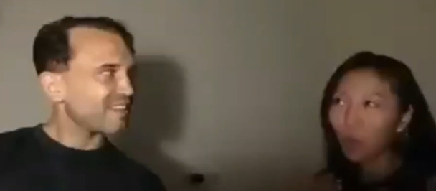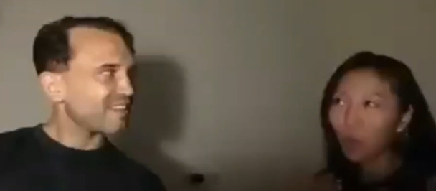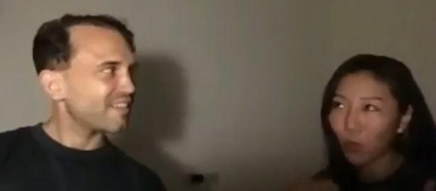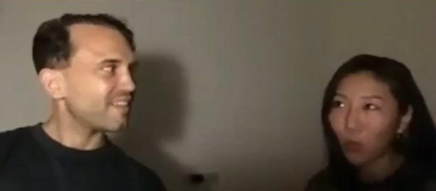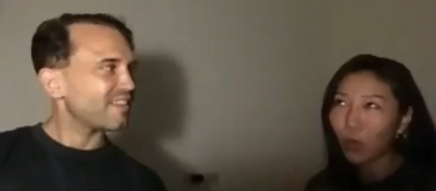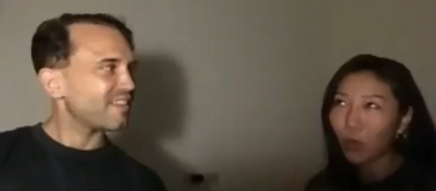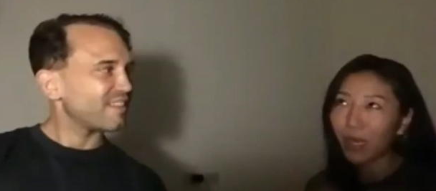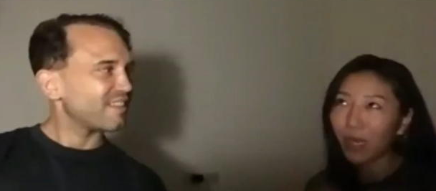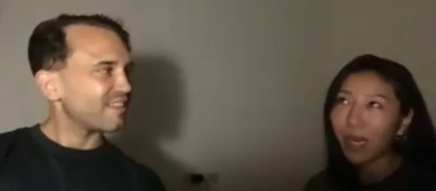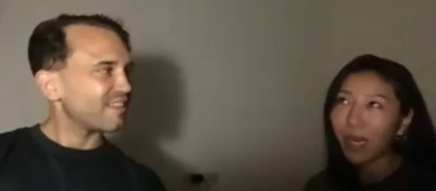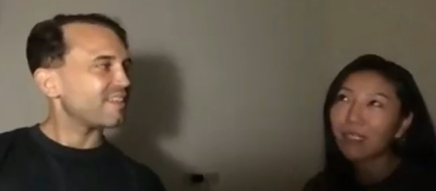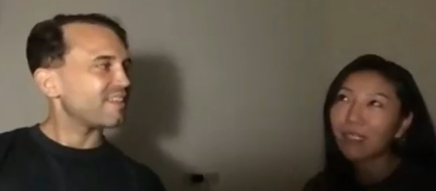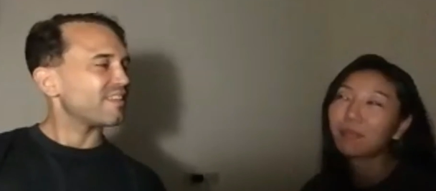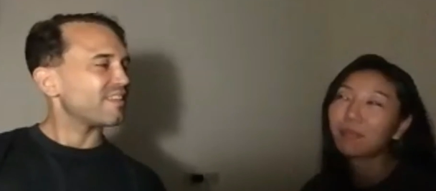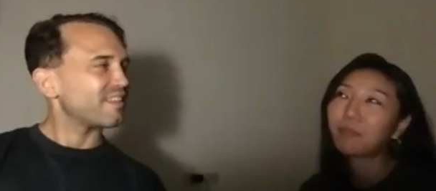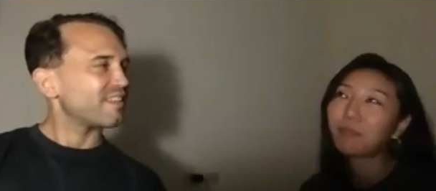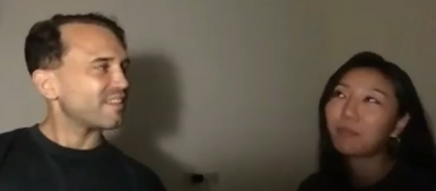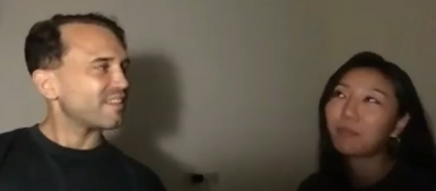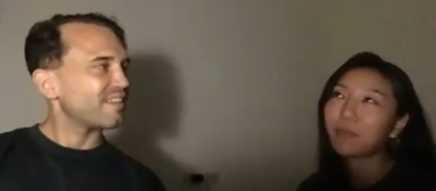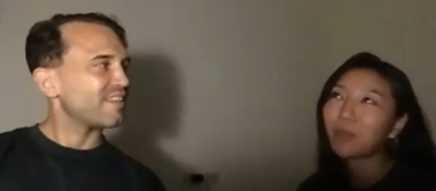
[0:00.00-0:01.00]
Speaker 1: we as
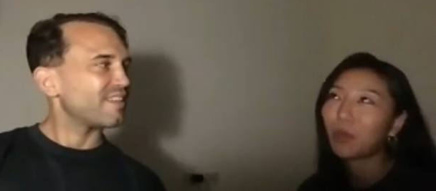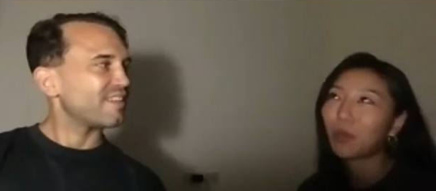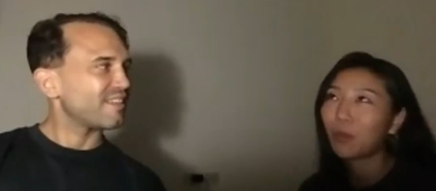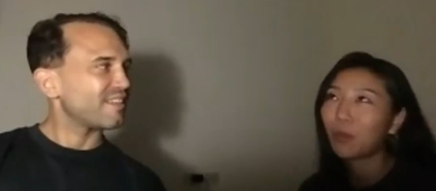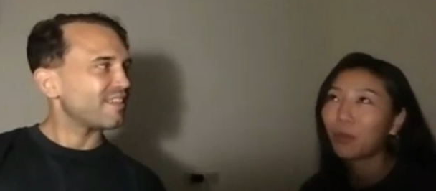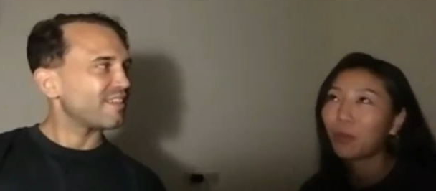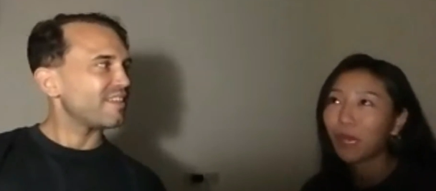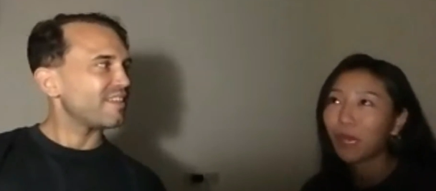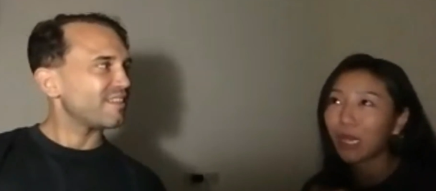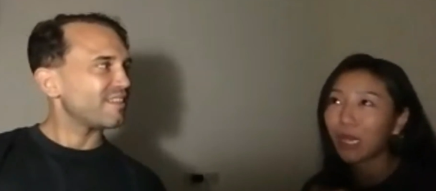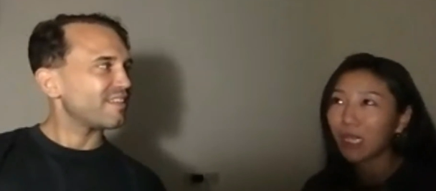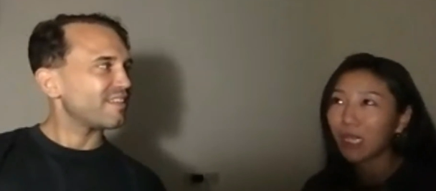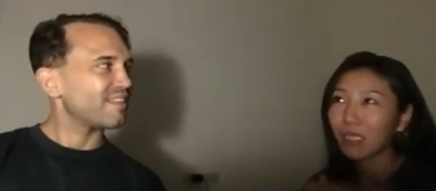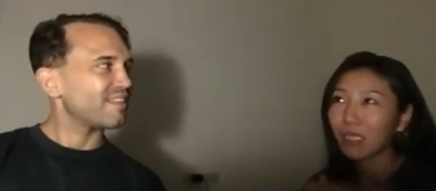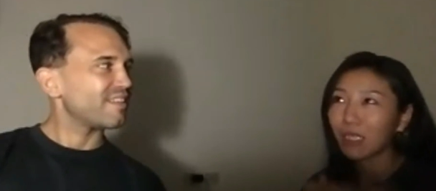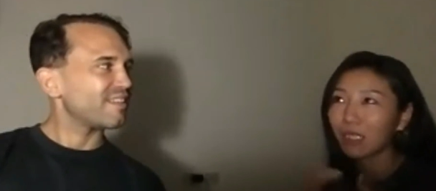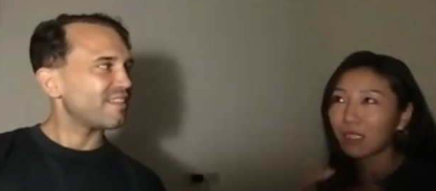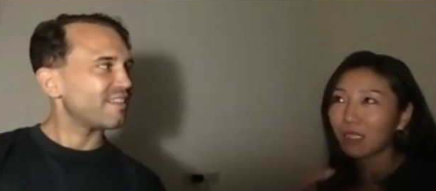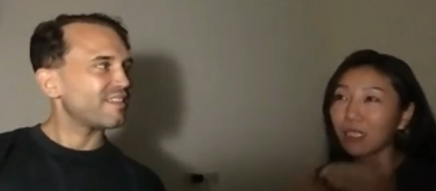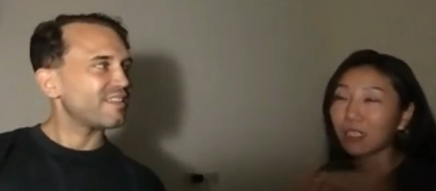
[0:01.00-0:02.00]
human, we
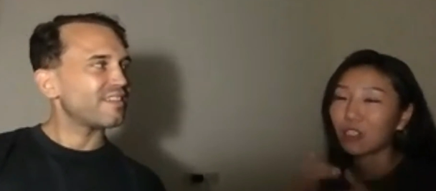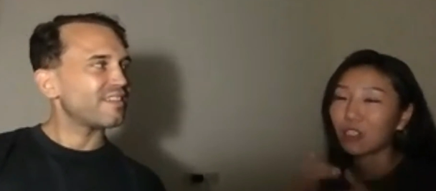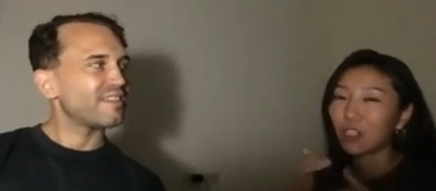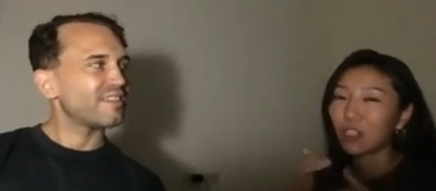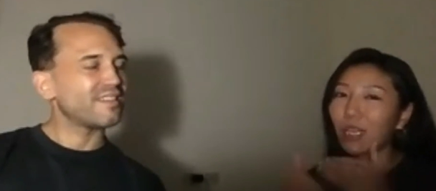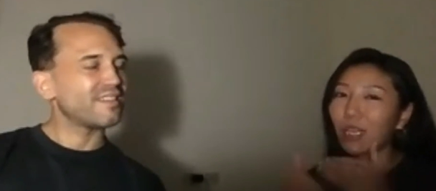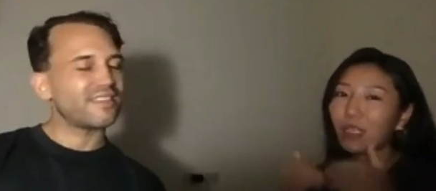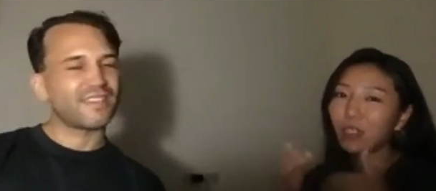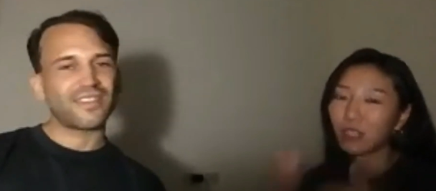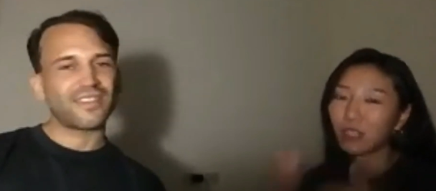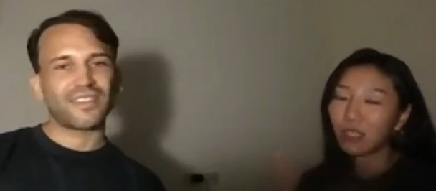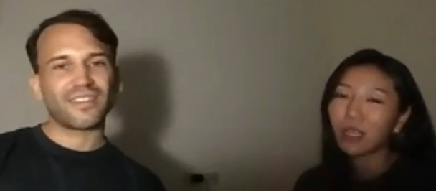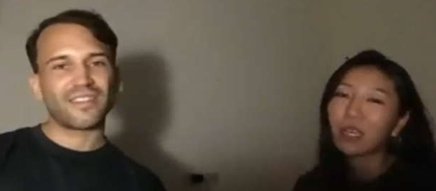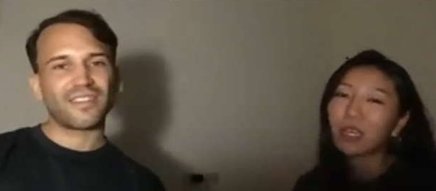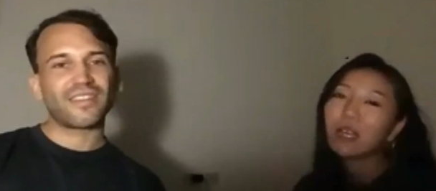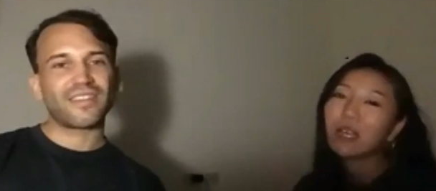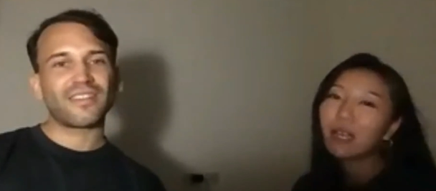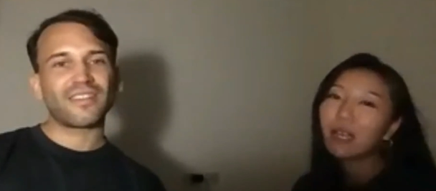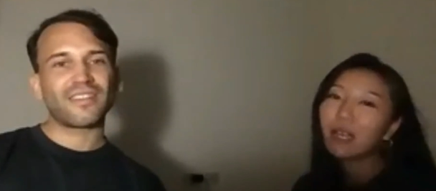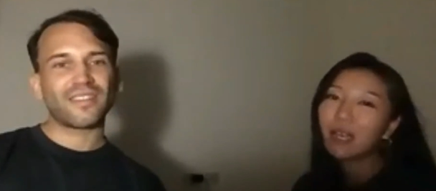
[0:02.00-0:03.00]
constantly change.
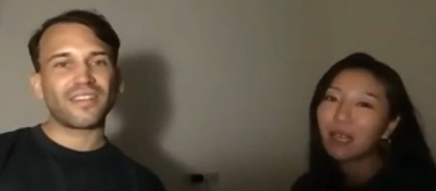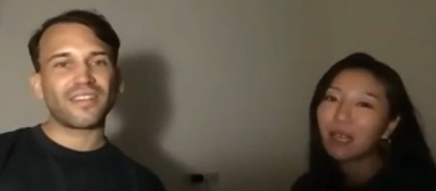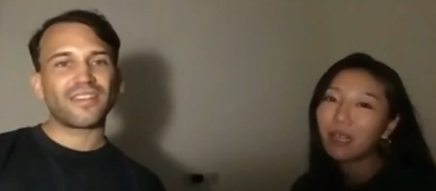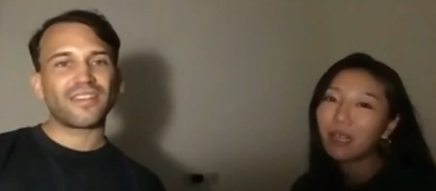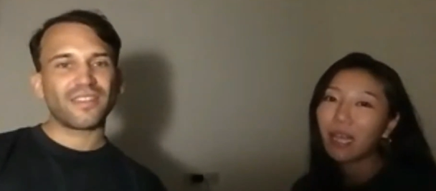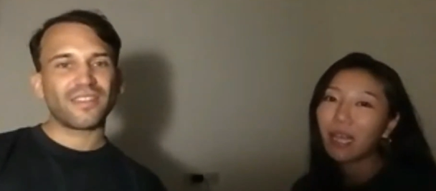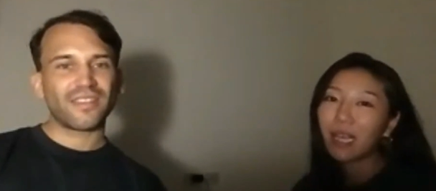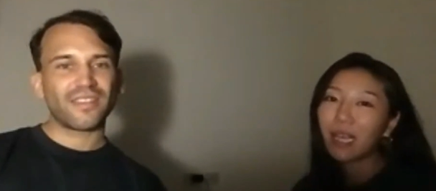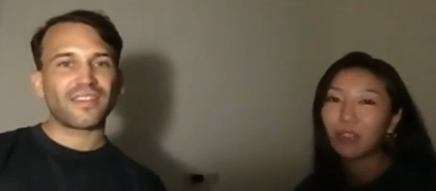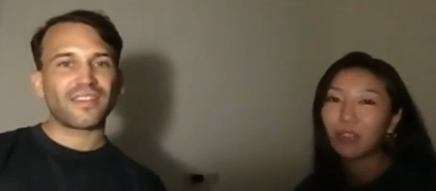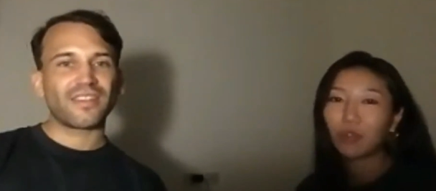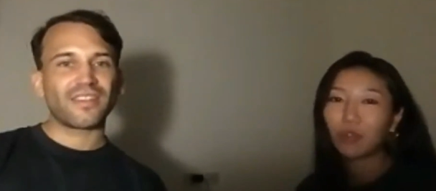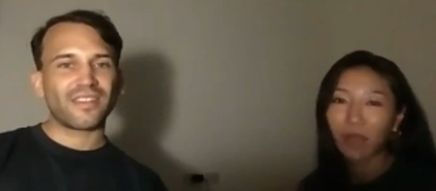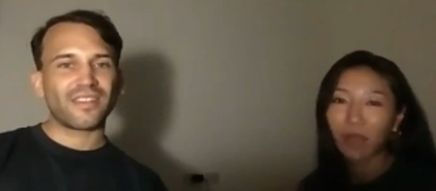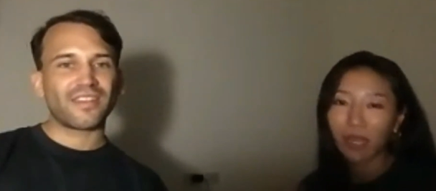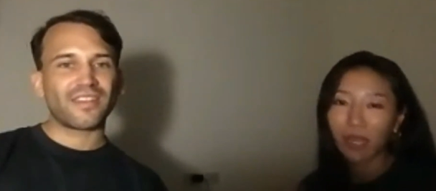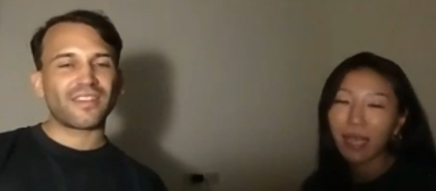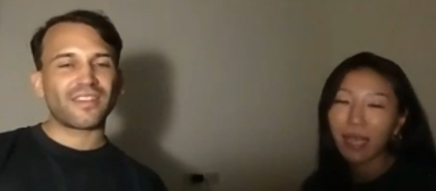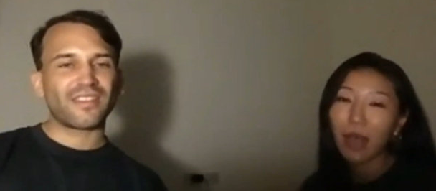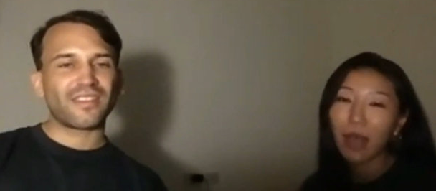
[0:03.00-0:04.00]
Like dress,
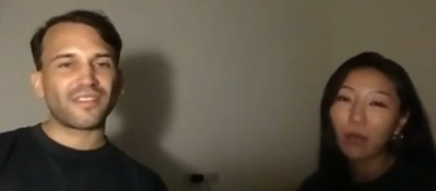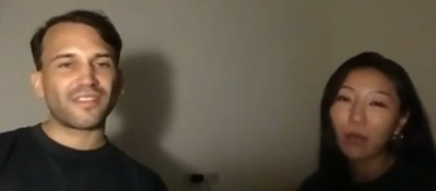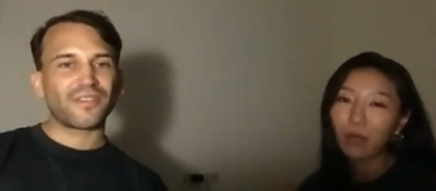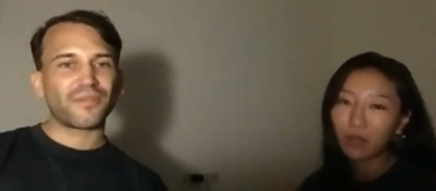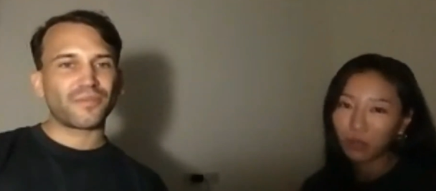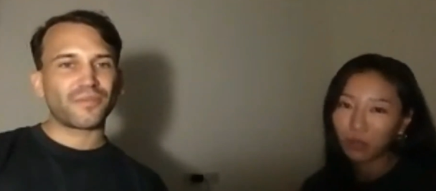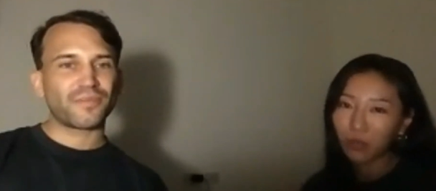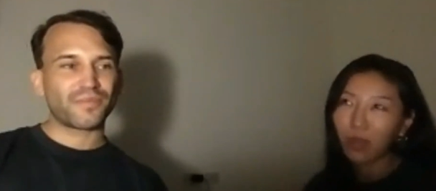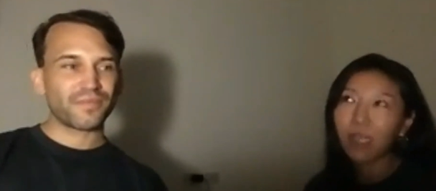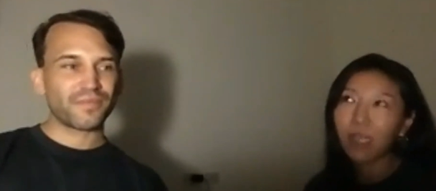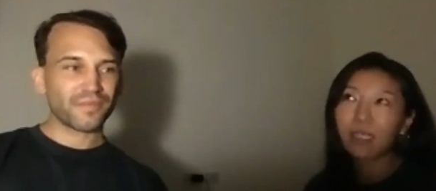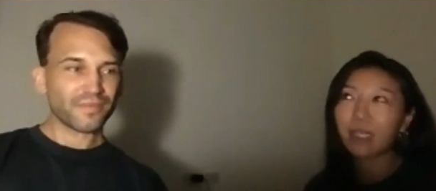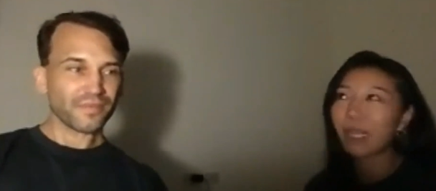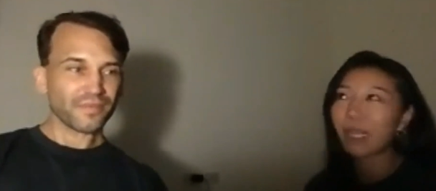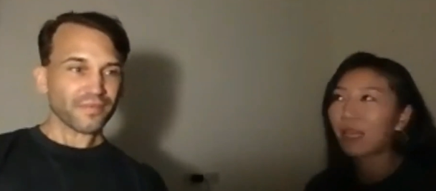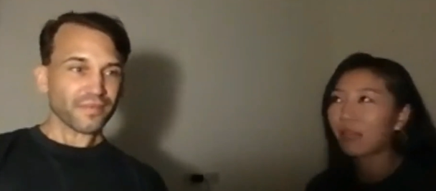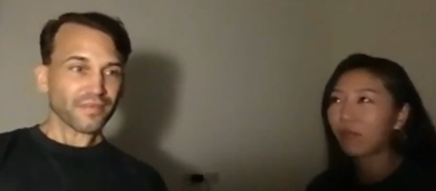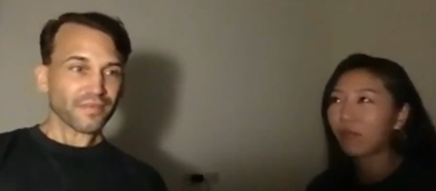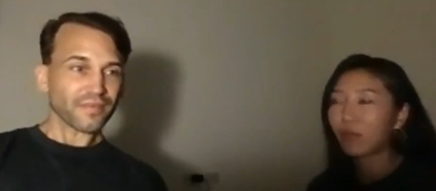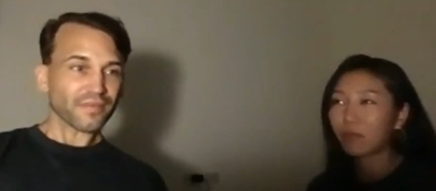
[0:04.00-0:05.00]
how we dress, like
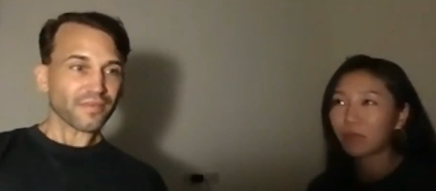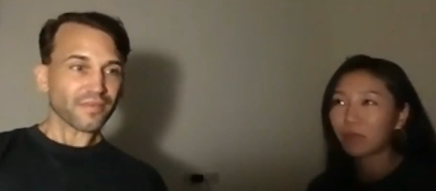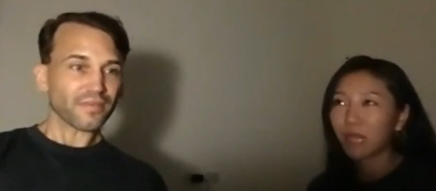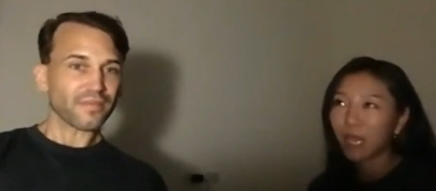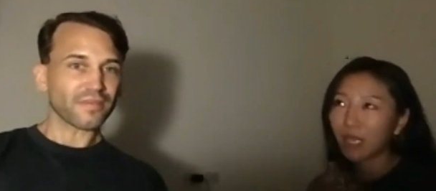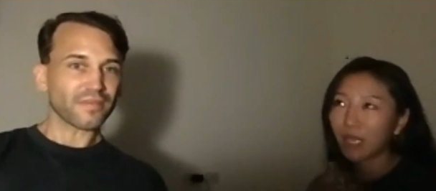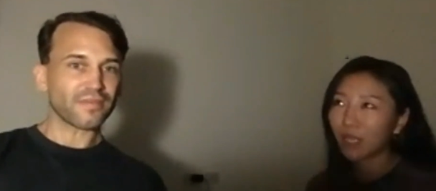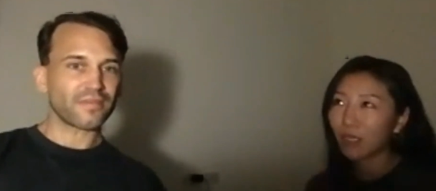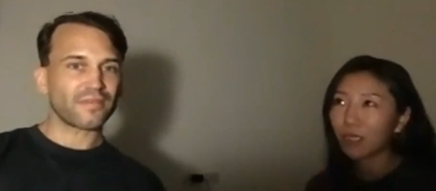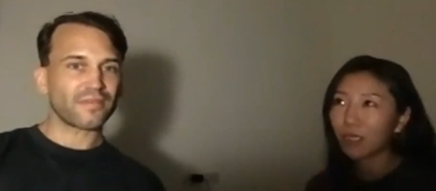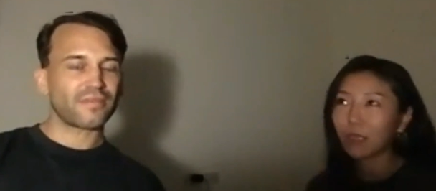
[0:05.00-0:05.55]
from 10 years